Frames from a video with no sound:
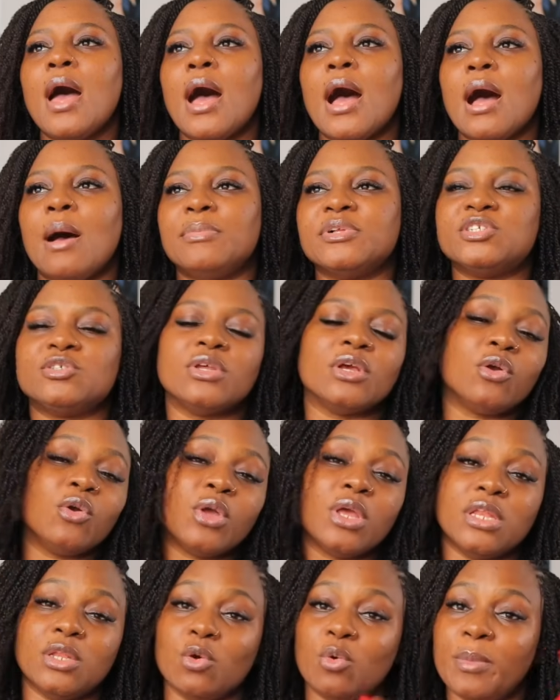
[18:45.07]
Um she's like,
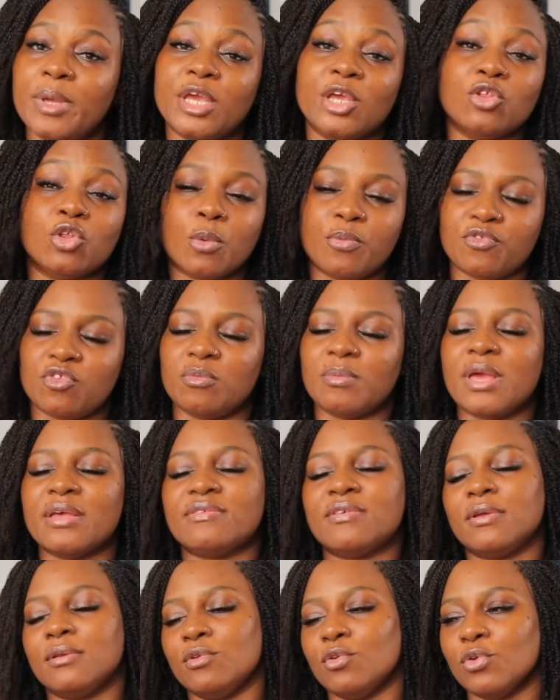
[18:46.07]
okay, they'll make it up to me. I
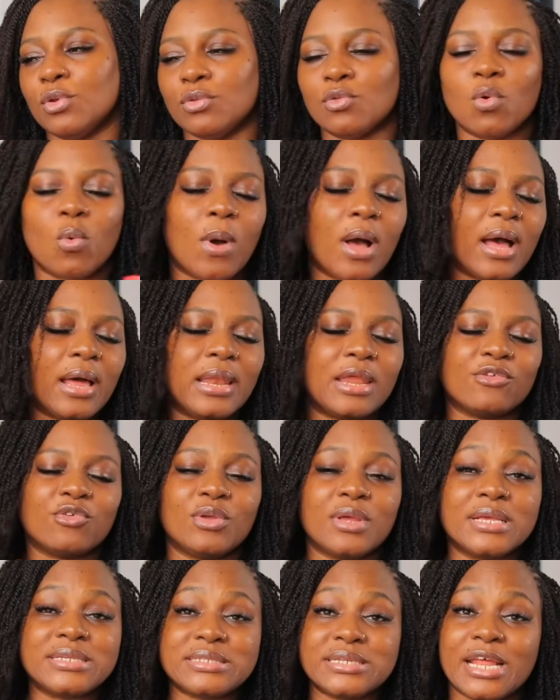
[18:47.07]
said, no no wahala. So
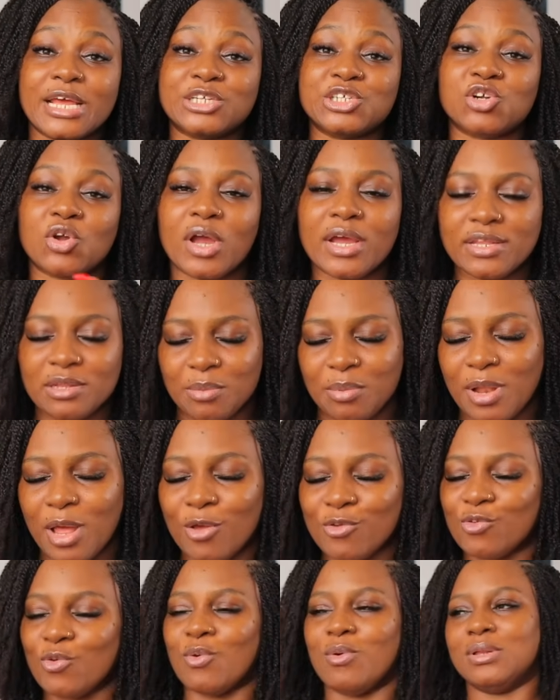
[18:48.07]
yesterday I tried the
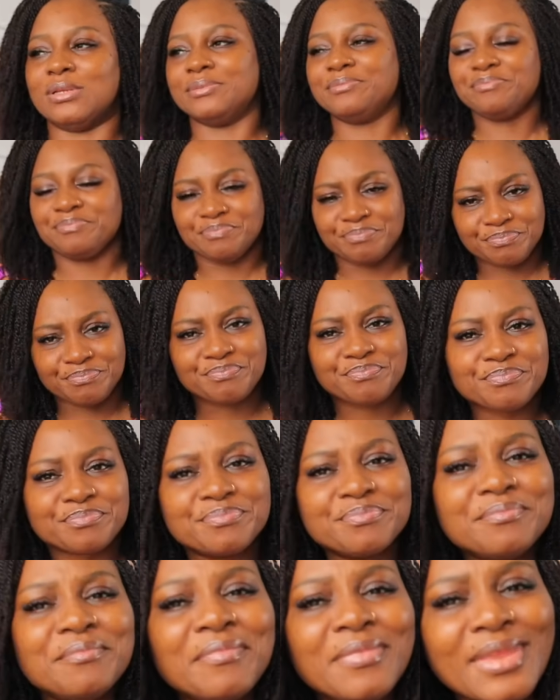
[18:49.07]
blouse on
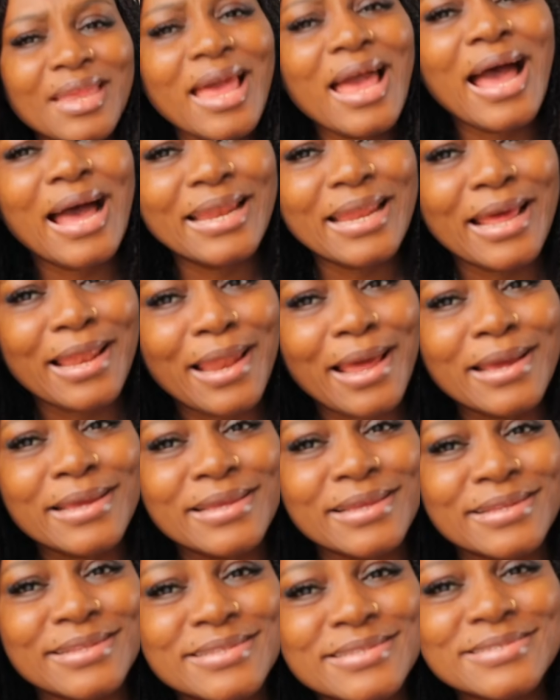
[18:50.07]
and I
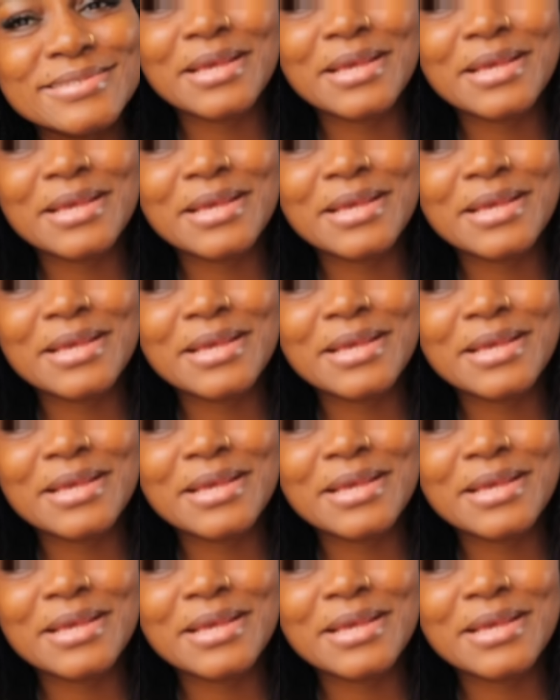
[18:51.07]
like it.